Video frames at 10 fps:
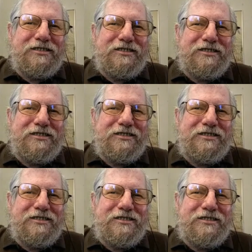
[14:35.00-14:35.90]

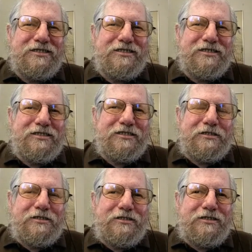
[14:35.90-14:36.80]

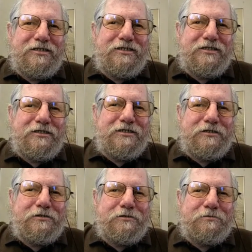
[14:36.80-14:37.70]

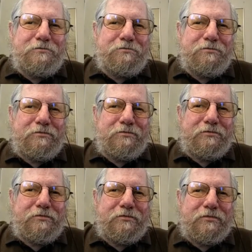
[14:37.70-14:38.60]

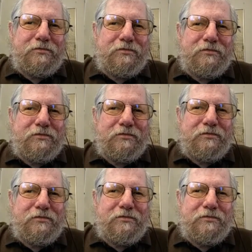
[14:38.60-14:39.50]

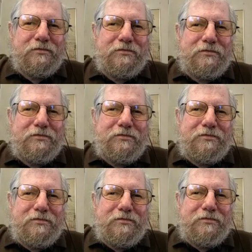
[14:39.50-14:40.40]

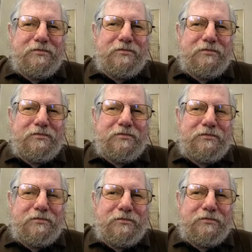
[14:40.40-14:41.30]

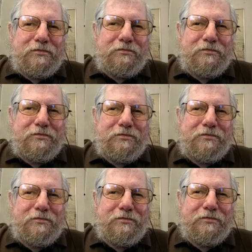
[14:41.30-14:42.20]

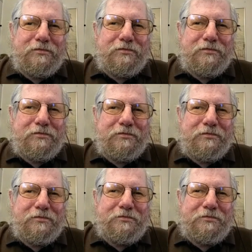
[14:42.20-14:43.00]
No words are spoken by the person on screen.